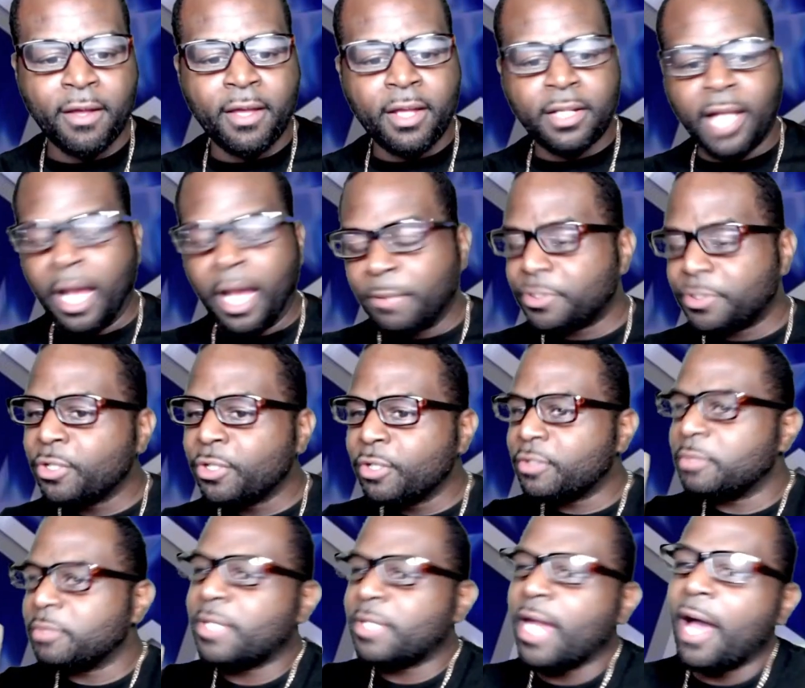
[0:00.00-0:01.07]
Now I'm sure
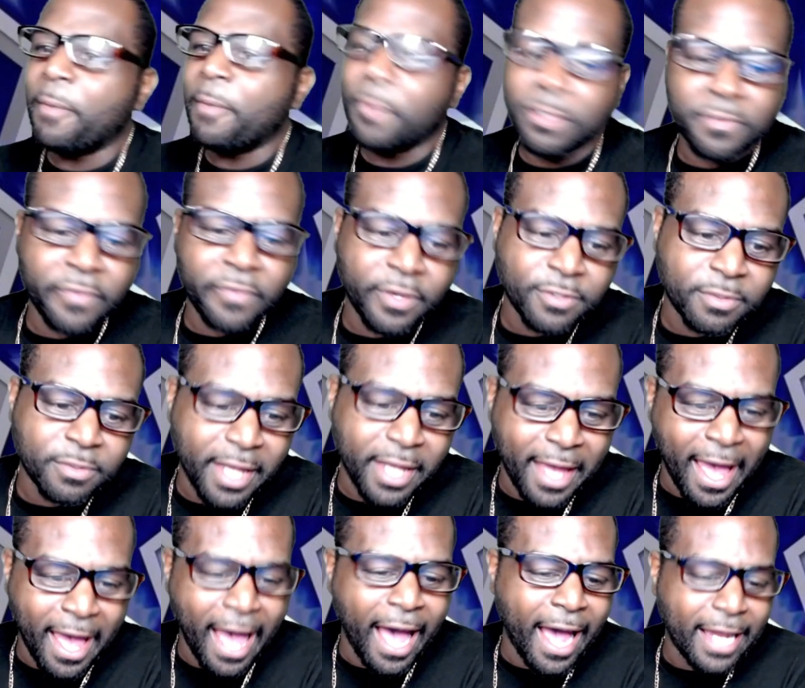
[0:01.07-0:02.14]
some Cowboys fans are like,
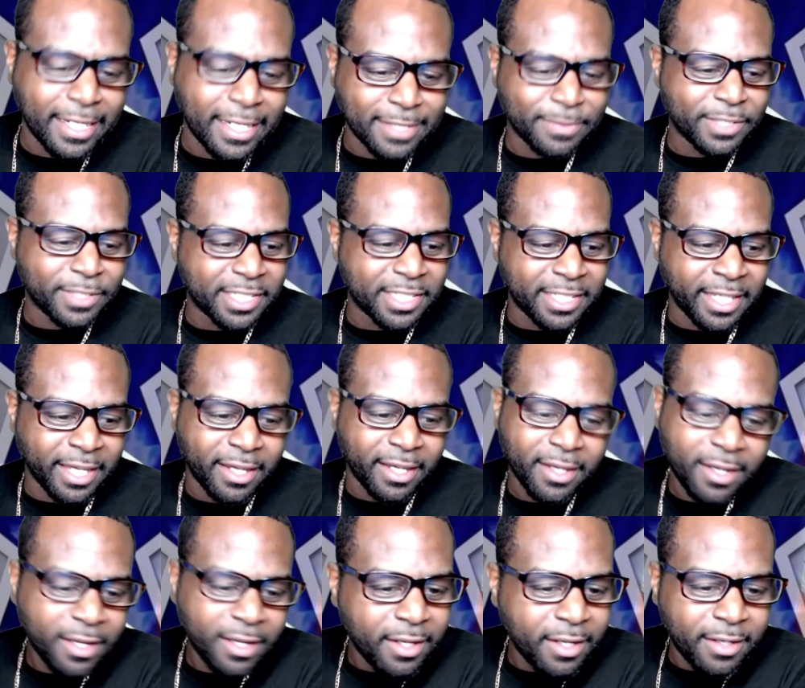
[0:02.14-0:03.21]
"Ha, that's what you get."
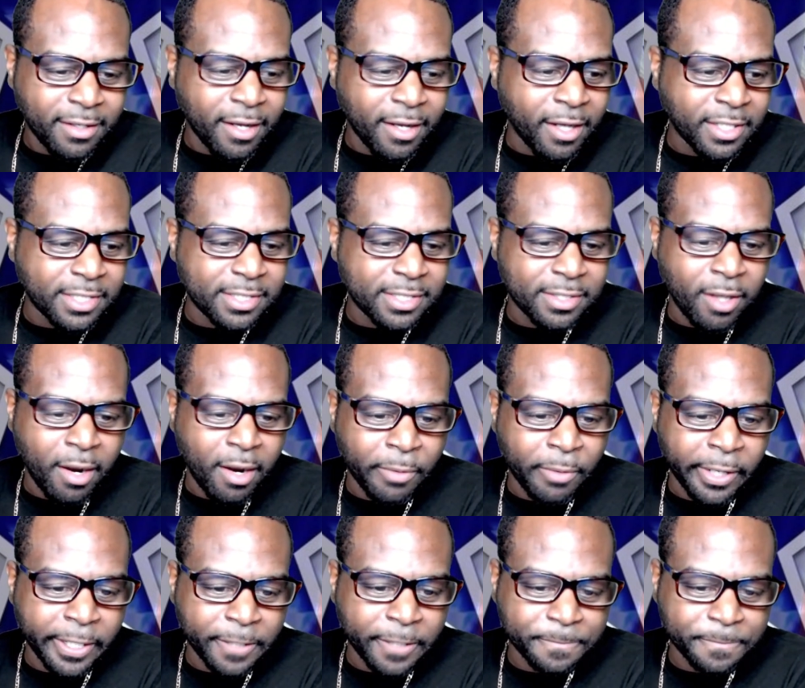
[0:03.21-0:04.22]
No, this is heartbreaking.